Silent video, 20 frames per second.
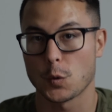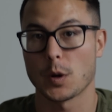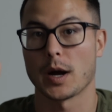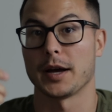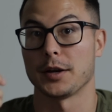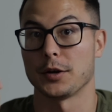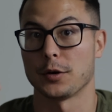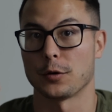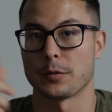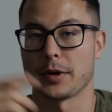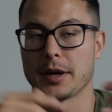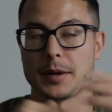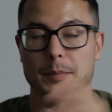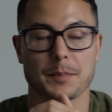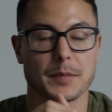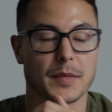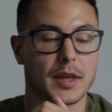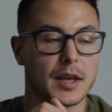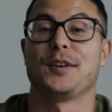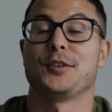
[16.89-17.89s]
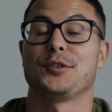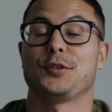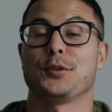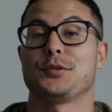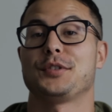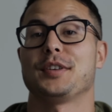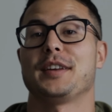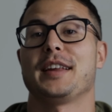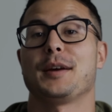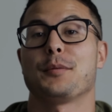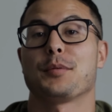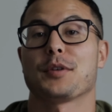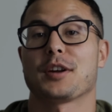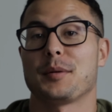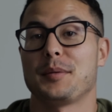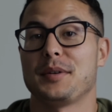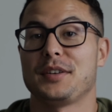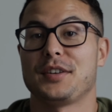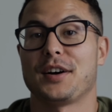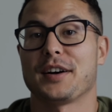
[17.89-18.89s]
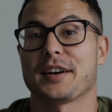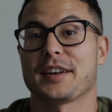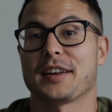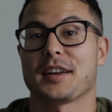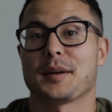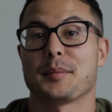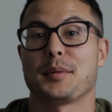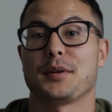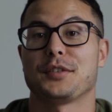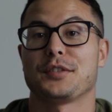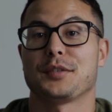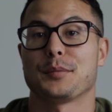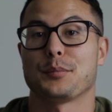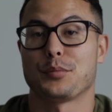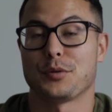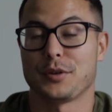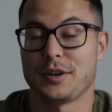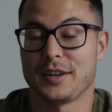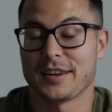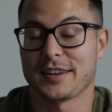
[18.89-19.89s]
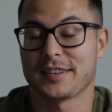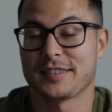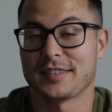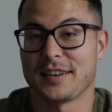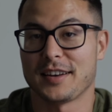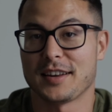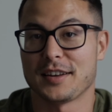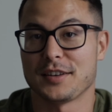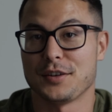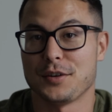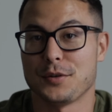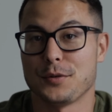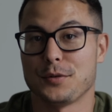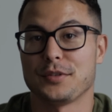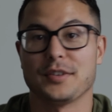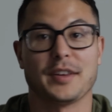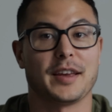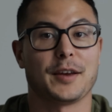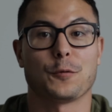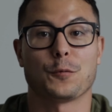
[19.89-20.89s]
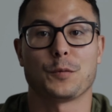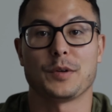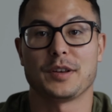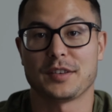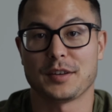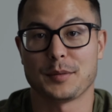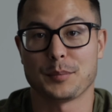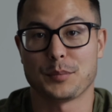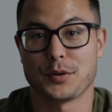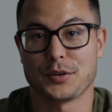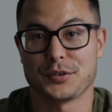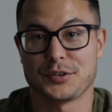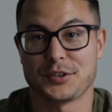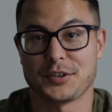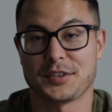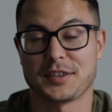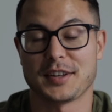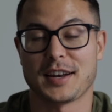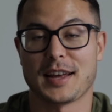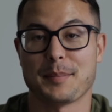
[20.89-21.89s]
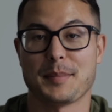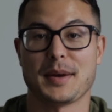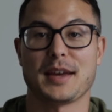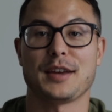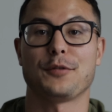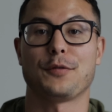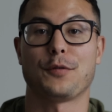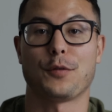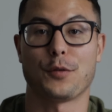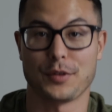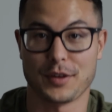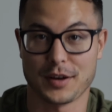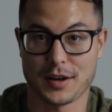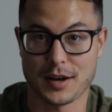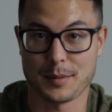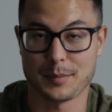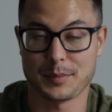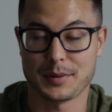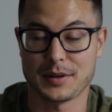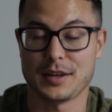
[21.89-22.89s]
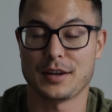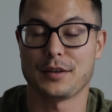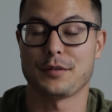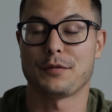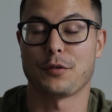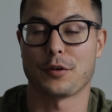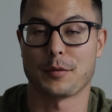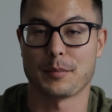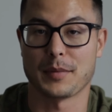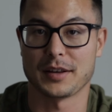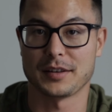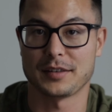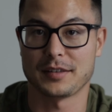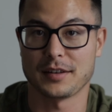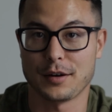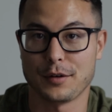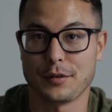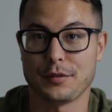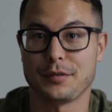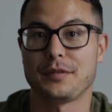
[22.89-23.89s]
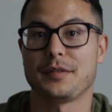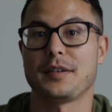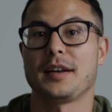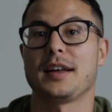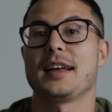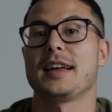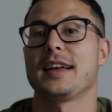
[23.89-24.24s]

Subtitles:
I know, right? So today we're going to be talking about some pretty exciting news, a recent purchase that I made for the company for myself.